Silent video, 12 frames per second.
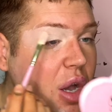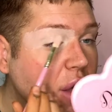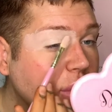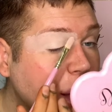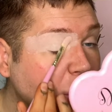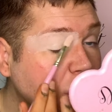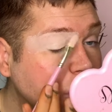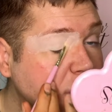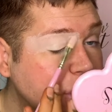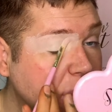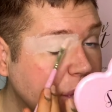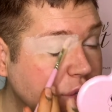and that will
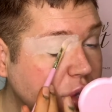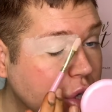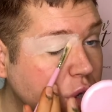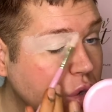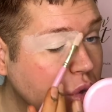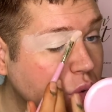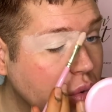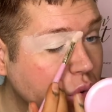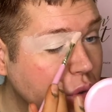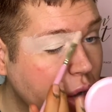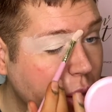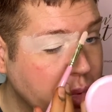save
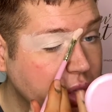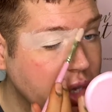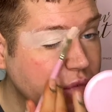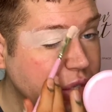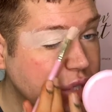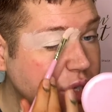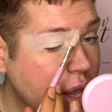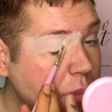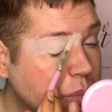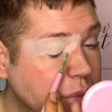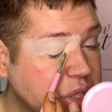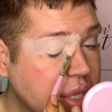you, I believe it's
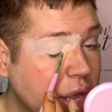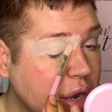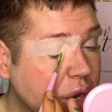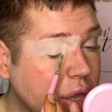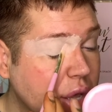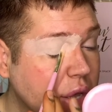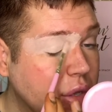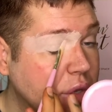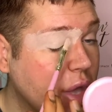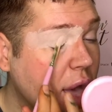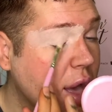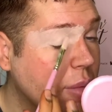10%,
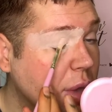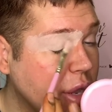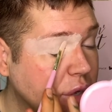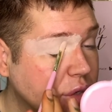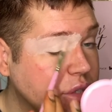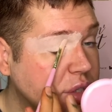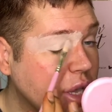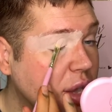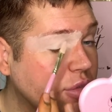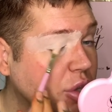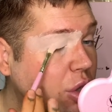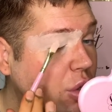and it'll
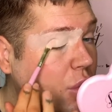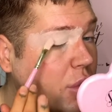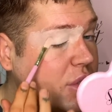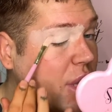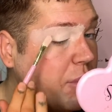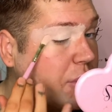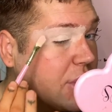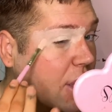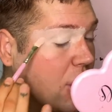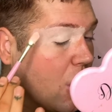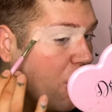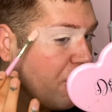save you
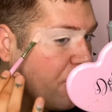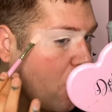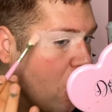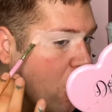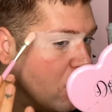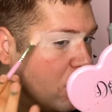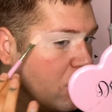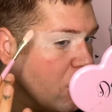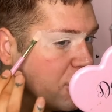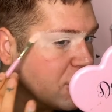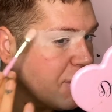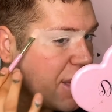10% off all
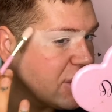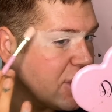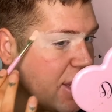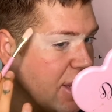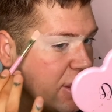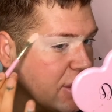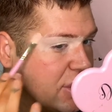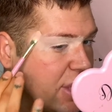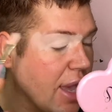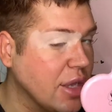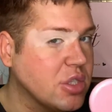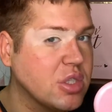cosmetics,
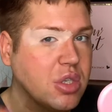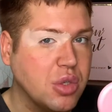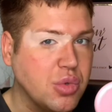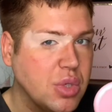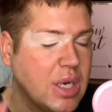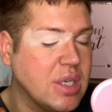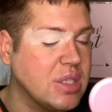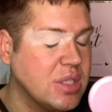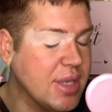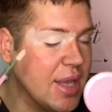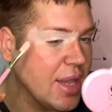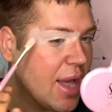excluding
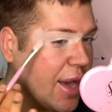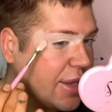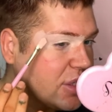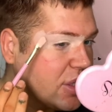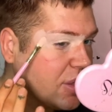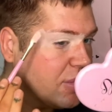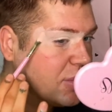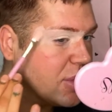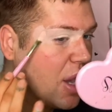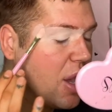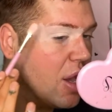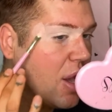sale items.
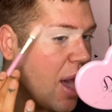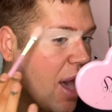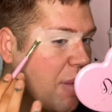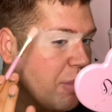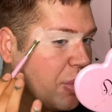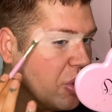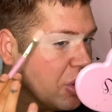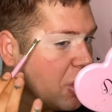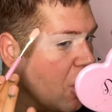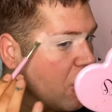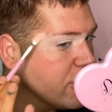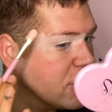But it'll
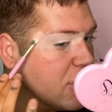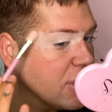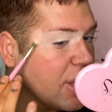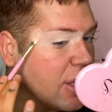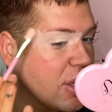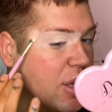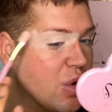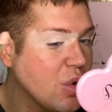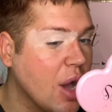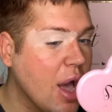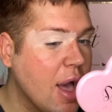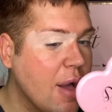also get
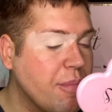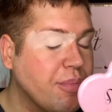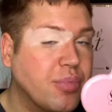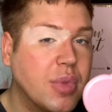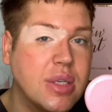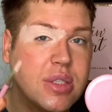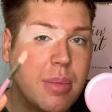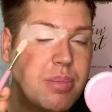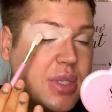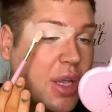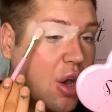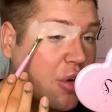you
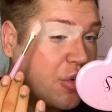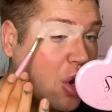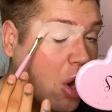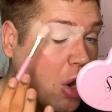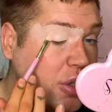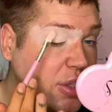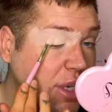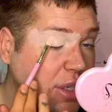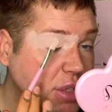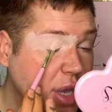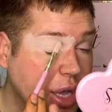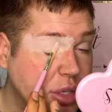10% off
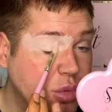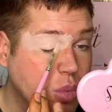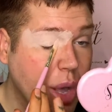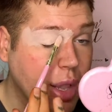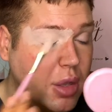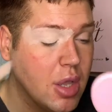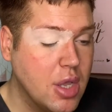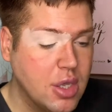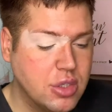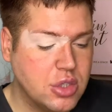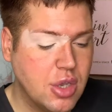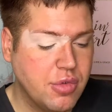courses as well.
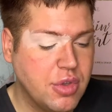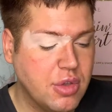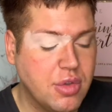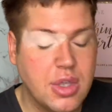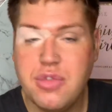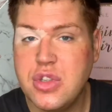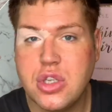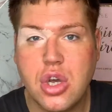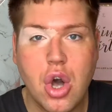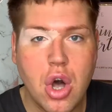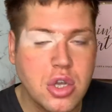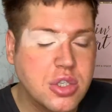So if there's a
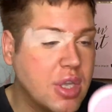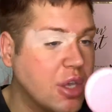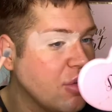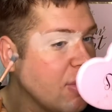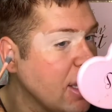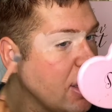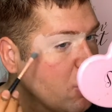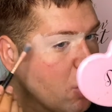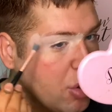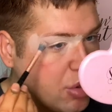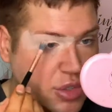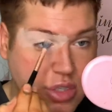course that you really
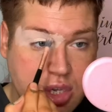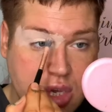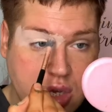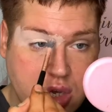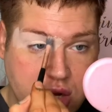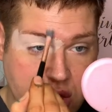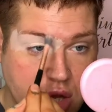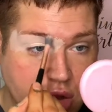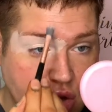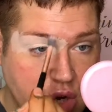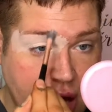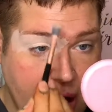want to, you know,
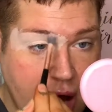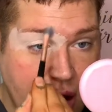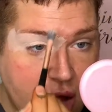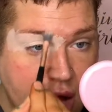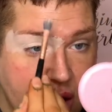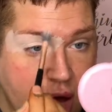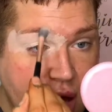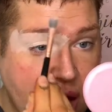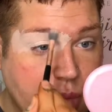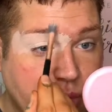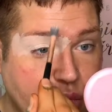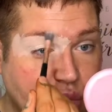look at,
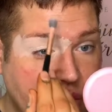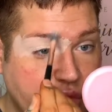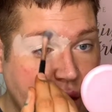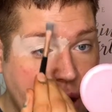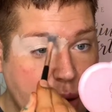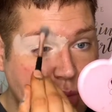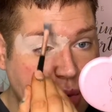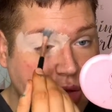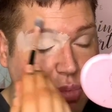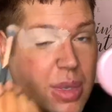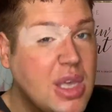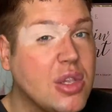whether that be
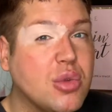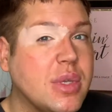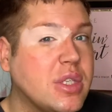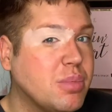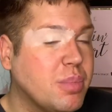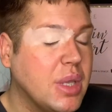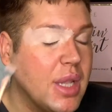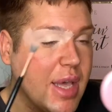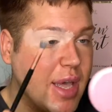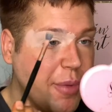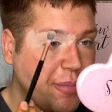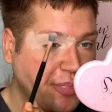Plouise Play.